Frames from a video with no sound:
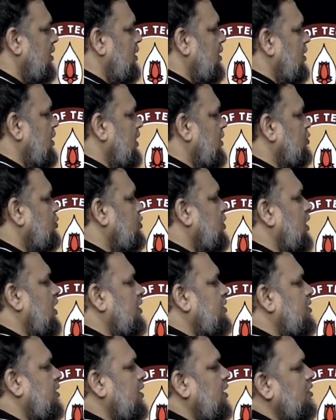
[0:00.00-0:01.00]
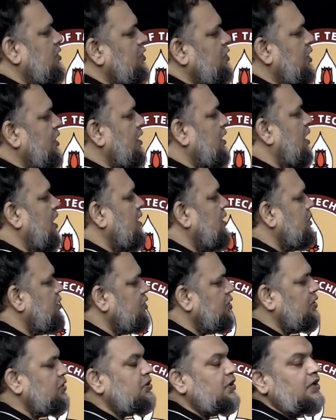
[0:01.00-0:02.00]
Like you see, electrical engineering,
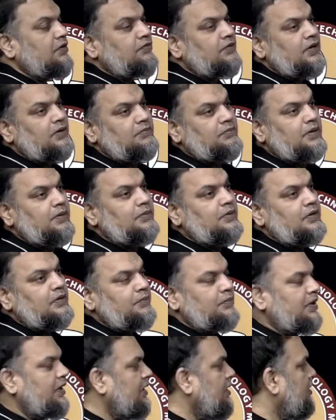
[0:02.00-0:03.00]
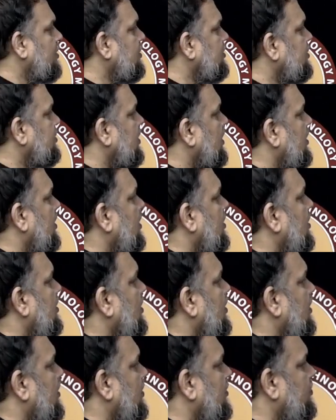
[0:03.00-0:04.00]
highest is 35, I mean the median is
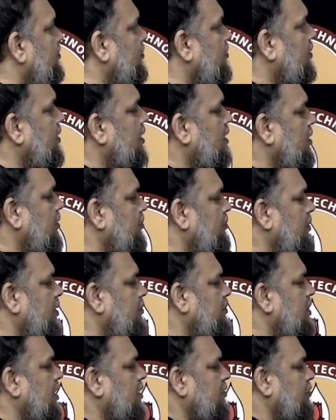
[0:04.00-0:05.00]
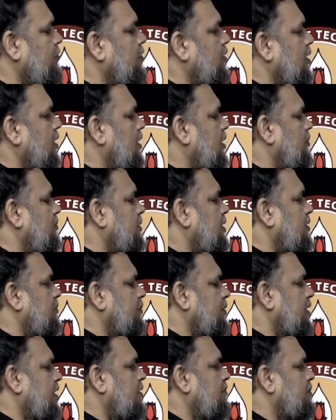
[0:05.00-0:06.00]
M.Tech
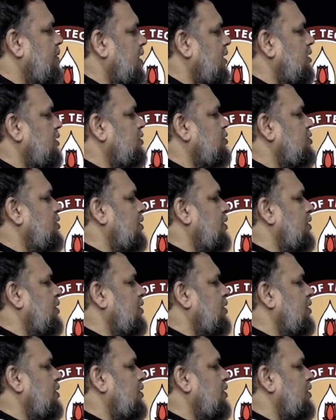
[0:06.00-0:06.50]
median package is